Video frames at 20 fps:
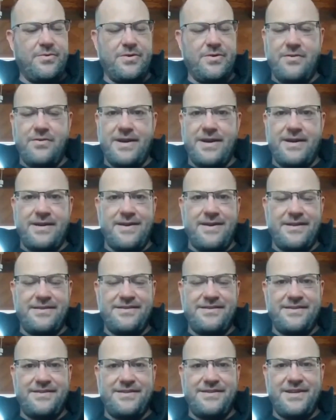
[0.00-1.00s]
doing great.
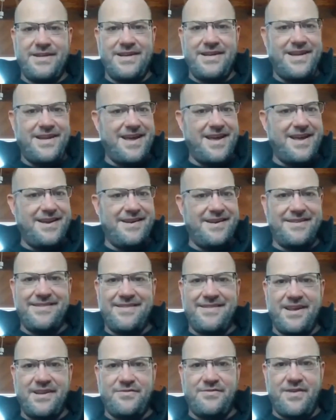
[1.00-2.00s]
Nice to see you again,
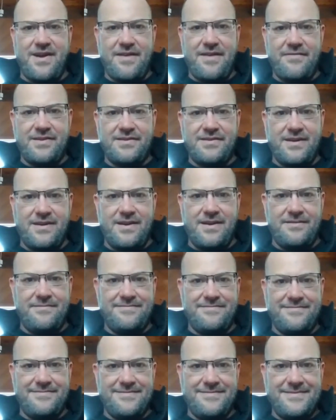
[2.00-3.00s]
and thanks for having us on.